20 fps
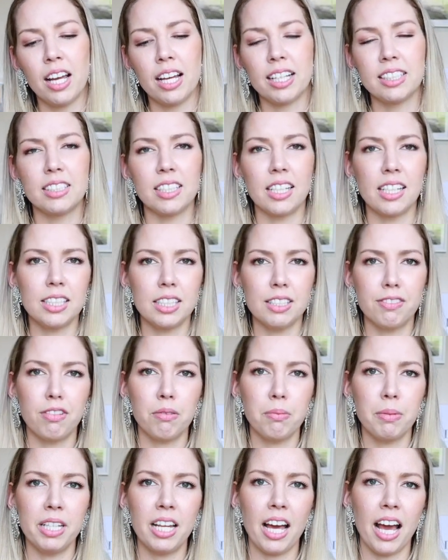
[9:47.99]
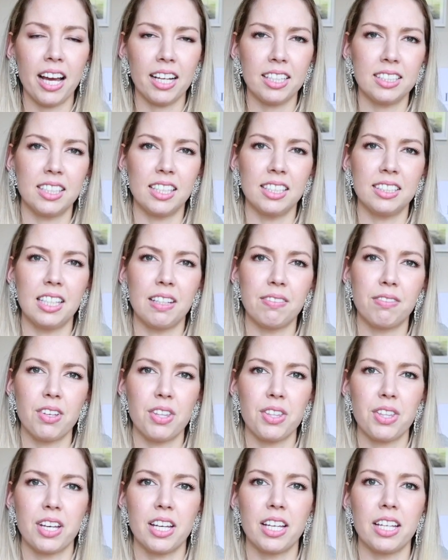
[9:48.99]
it's easy for me to access
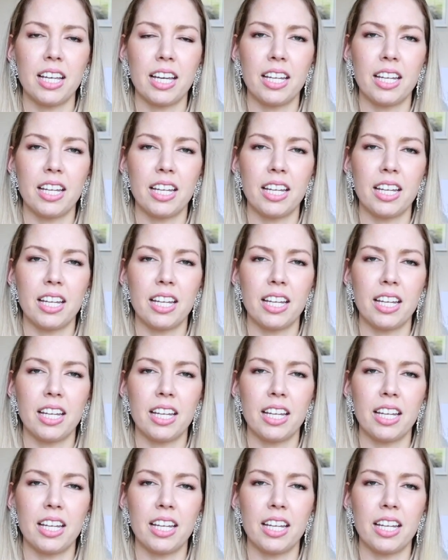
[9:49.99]
everything,